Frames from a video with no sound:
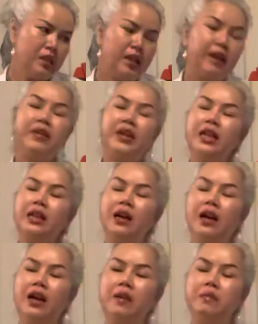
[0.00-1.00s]
evening
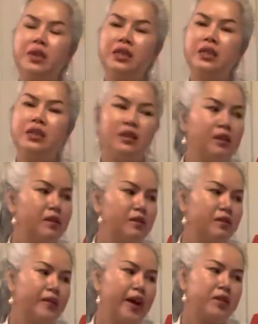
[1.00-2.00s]
time. It's
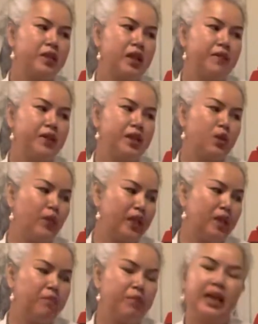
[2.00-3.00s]
around
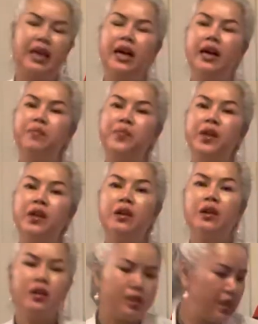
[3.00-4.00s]
7:20 p.m.
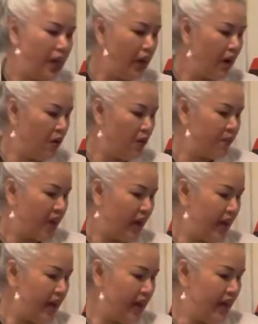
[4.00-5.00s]
So
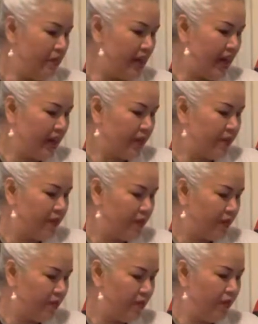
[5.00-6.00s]
I have like
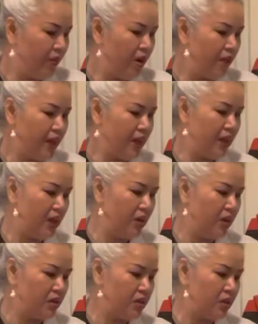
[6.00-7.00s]
4
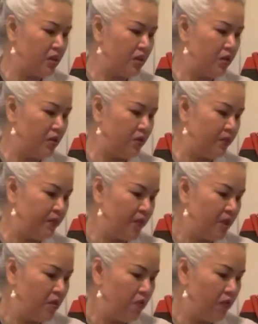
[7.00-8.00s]
videos to do.
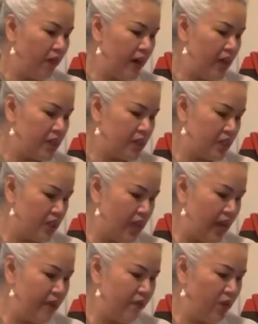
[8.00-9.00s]
First,
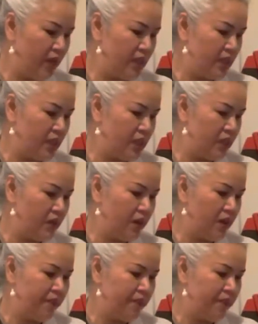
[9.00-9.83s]
I want to